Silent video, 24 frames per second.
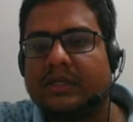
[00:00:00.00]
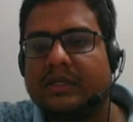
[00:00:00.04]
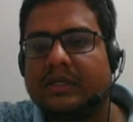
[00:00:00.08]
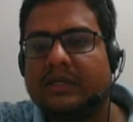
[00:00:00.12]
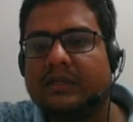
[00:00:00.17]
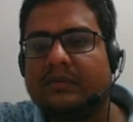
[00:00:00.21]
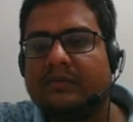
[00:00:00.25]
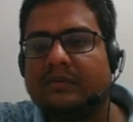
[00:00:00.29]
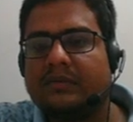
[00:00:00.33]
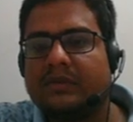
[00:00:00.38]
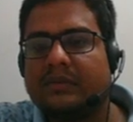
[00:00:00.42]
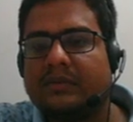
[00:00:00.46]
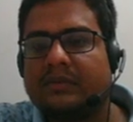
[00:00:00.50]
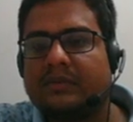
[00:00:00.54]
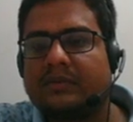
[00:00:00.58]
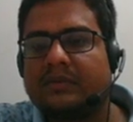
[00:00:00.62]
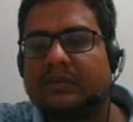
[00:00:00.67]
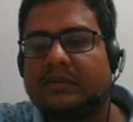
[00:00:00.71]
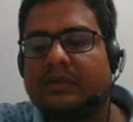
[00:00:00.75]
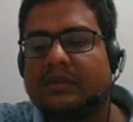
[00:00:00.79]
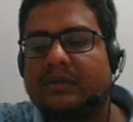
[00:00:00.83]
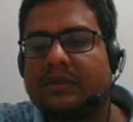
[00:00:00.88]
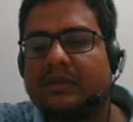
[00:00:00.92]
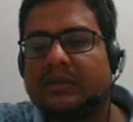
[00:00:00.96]
inverse
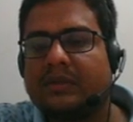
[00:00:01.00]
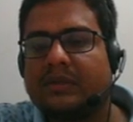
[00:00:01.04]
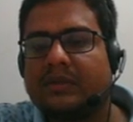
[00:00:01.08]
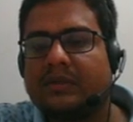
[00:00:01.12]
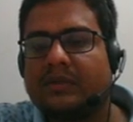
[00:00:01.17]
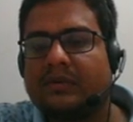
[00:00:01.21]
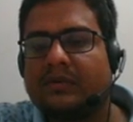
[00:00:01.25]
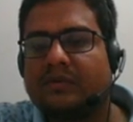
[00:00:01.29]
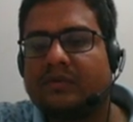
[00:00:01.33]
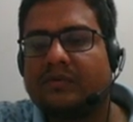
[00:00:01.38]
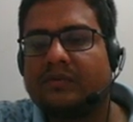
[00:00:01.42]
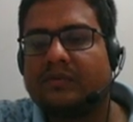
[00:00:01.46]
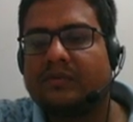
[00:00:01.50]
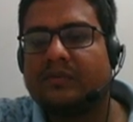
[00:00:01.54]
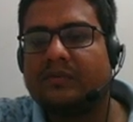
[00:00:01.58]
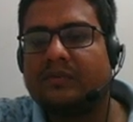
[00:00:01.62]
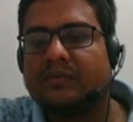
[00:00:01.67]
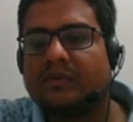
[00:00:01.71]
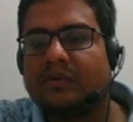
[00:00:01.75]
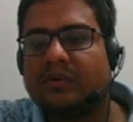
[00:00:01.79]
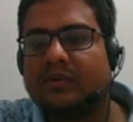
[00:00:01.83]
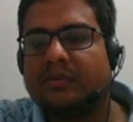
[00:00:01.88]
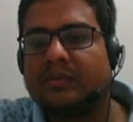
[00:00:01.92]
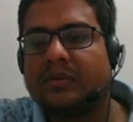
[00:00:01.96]

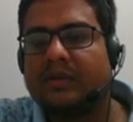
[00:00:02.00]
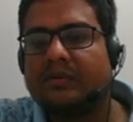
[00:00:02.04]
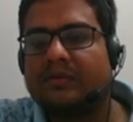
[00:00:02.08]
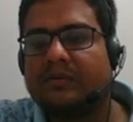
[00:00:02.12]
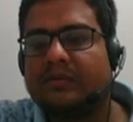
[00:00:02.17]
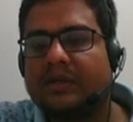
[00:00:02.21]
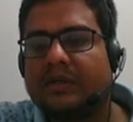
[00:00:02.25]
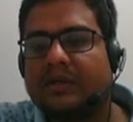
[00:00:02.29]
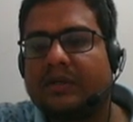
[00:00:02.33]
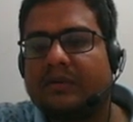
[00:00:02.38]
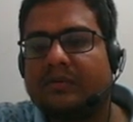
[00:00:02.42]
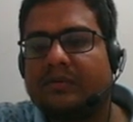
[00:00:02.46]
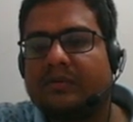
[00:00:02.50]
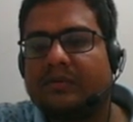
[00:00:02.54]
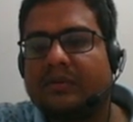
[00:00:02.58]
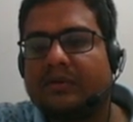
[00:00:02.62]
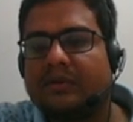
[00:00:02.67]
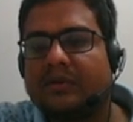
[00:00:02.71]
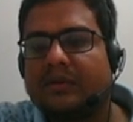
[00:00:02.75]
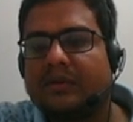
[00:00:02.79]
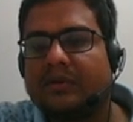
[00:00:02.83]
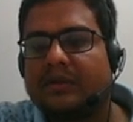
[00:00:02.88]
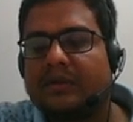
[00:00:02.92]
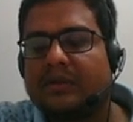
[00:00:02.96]
4 by 5,
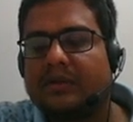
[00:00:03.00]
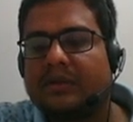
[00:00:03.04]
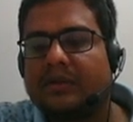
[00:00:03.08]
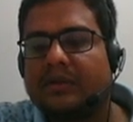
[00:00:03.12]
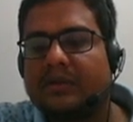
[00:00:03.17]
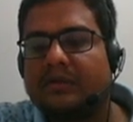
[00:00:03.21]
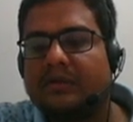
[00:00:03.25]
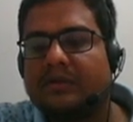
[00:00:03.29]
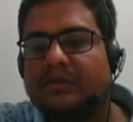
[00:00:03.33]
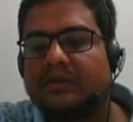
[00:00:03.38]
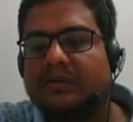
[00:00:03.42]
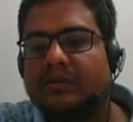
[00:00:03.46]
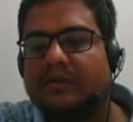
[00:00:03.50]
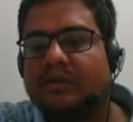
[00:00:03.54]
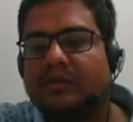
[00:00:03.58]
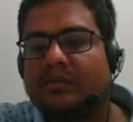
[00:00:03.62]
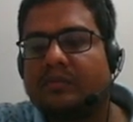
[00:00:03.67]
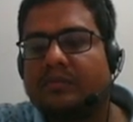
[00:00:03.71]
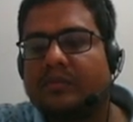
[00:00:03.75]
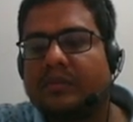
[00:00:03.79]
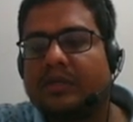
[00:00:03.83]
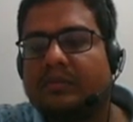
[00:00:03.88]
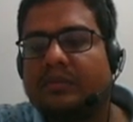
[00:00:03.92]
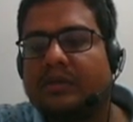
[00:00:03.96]
that is equal to
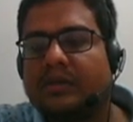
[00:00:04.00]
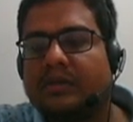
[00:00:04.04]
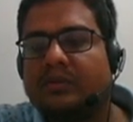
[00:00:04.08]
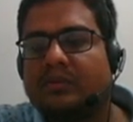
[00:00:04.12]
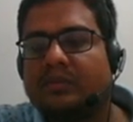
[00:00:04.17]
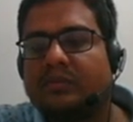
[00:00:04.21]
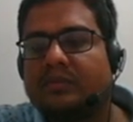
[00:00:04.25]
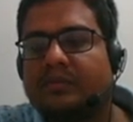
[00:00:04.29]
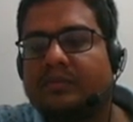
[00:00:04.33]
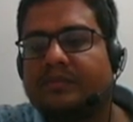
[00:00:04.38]
pi by 2.